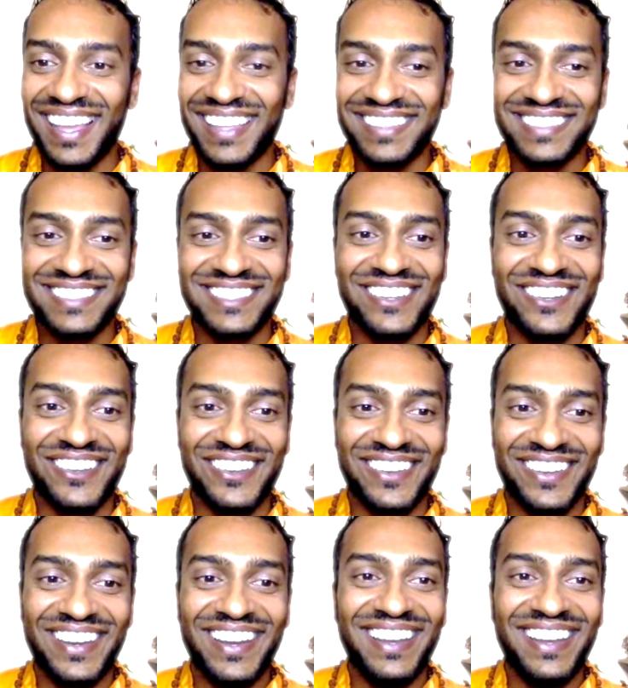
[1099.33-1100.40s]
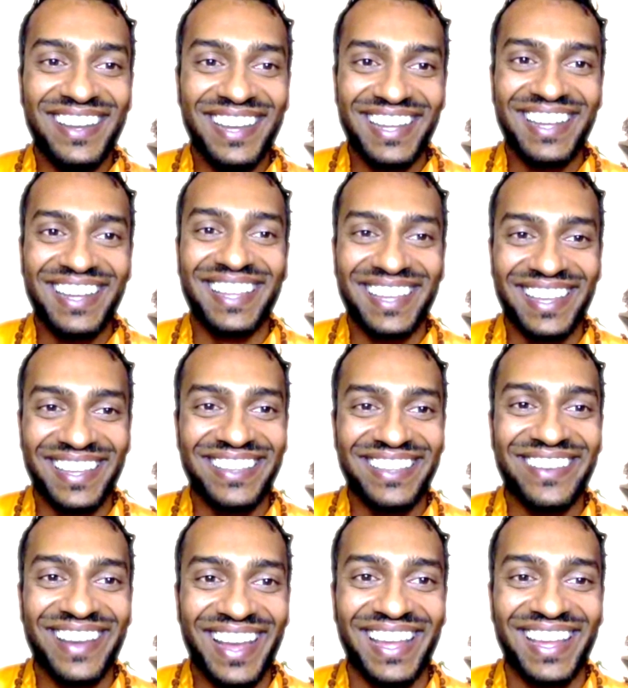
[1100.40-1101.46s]
And so,
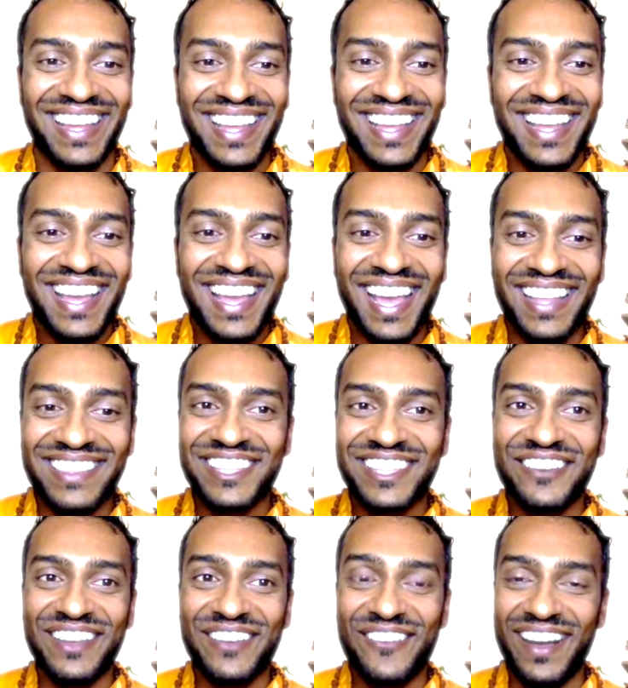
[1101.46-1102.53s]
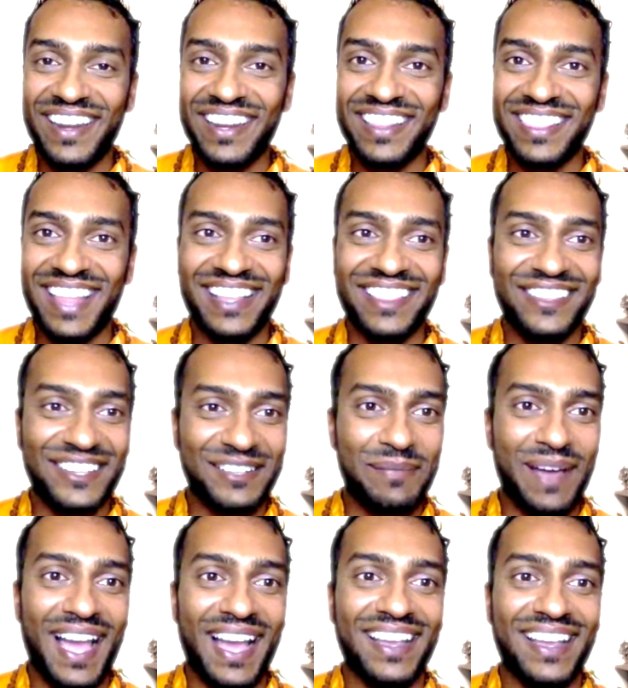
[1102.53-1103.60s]
right. And so we want to like
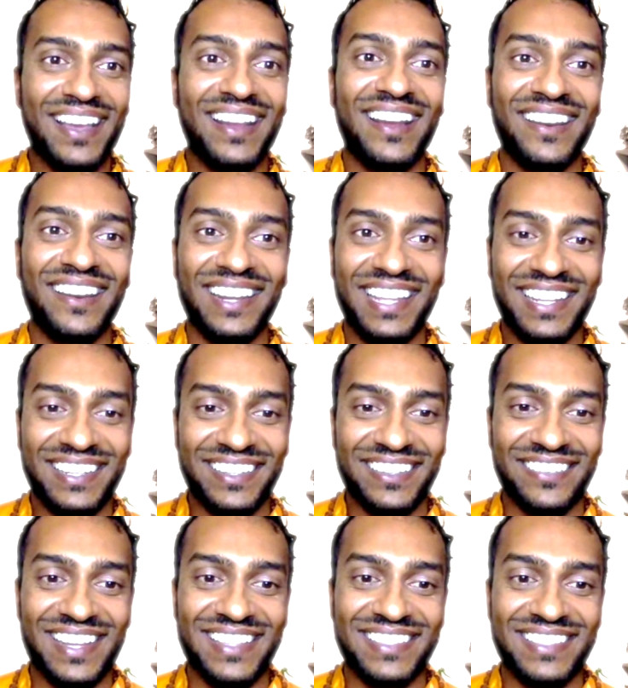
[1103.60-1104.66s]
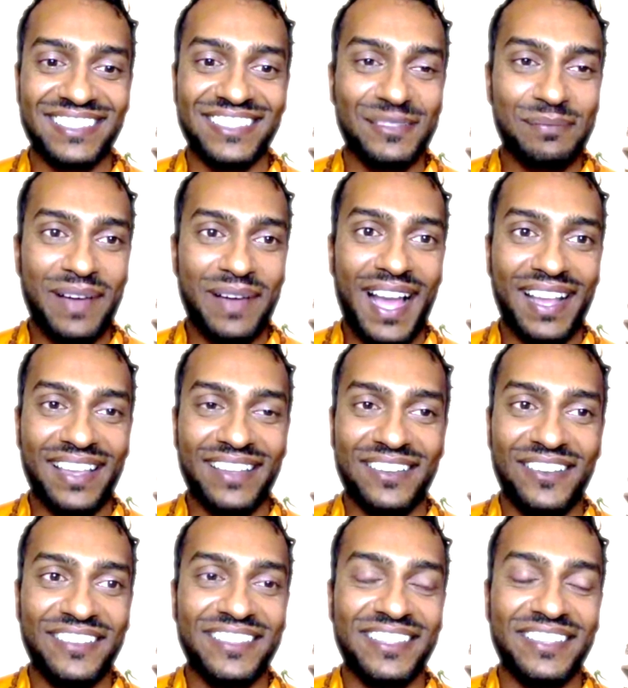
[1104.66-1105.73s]
look back at our ignorance and look back
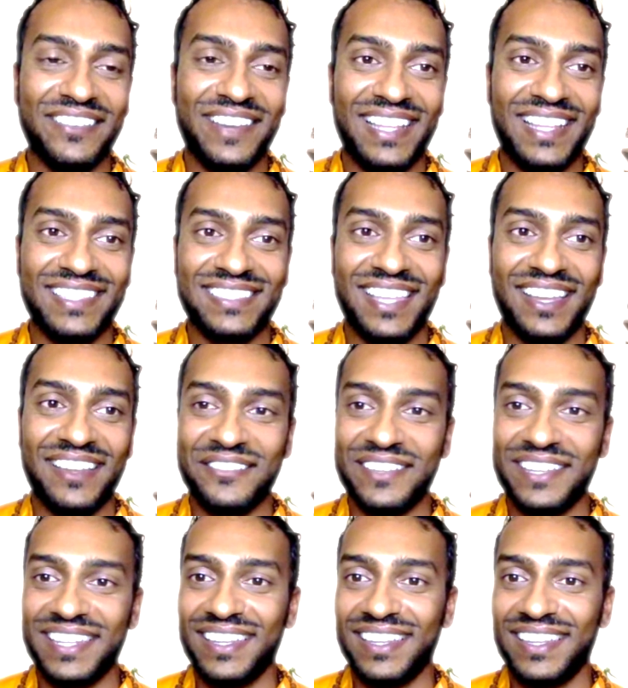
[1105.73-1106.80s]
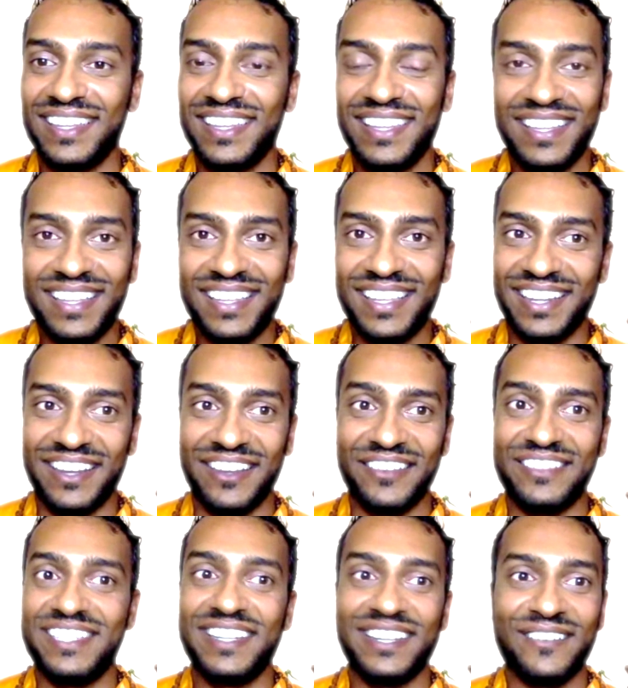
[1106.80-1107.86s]
at all the ways that we,
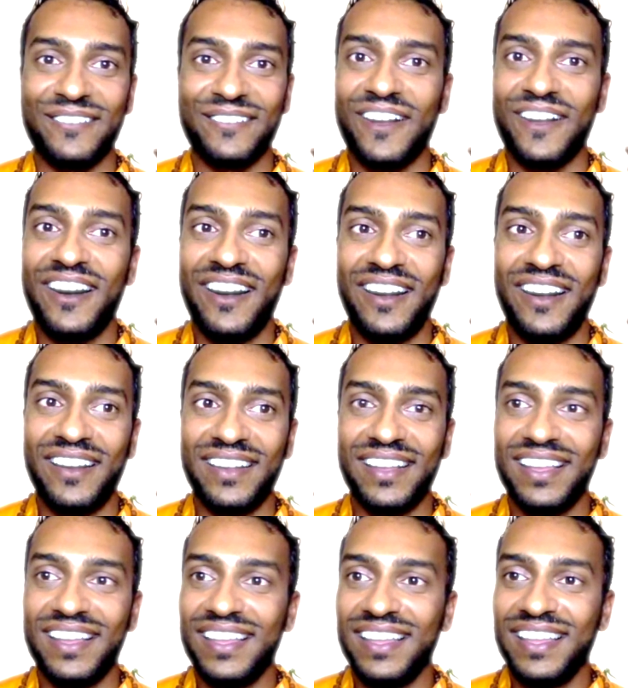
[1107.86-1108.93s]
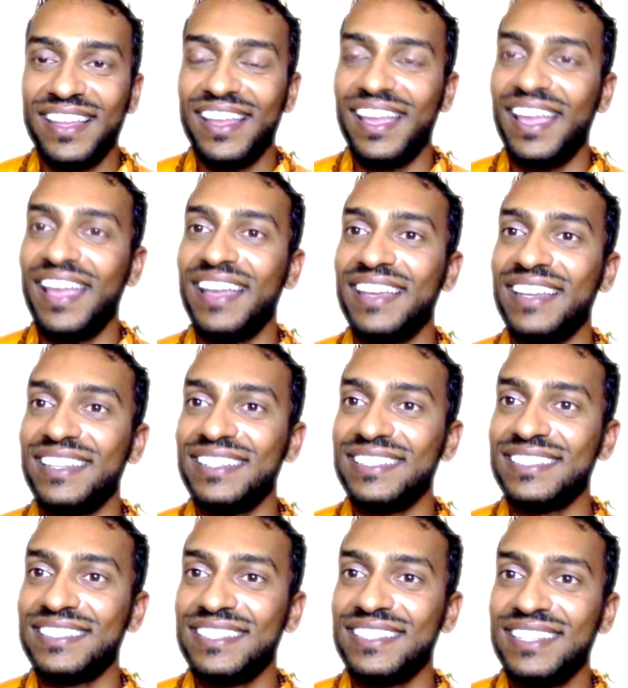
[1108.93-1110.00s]
did it wrong,
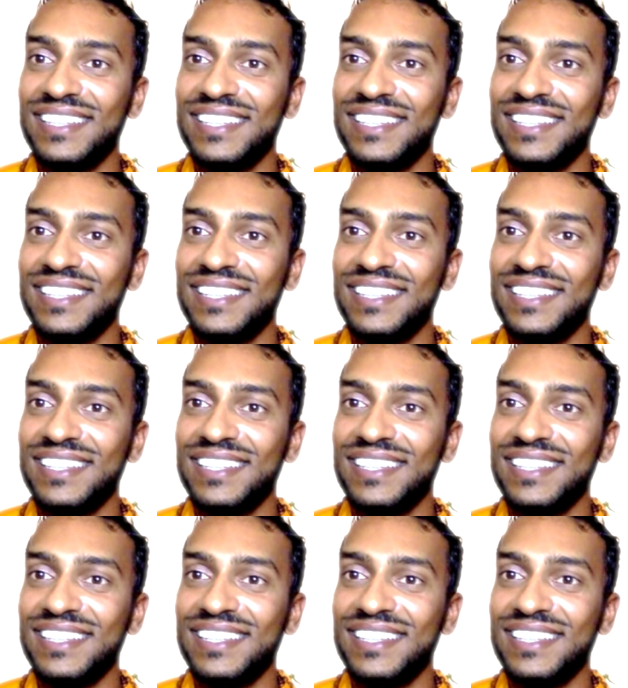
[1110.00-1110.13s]
and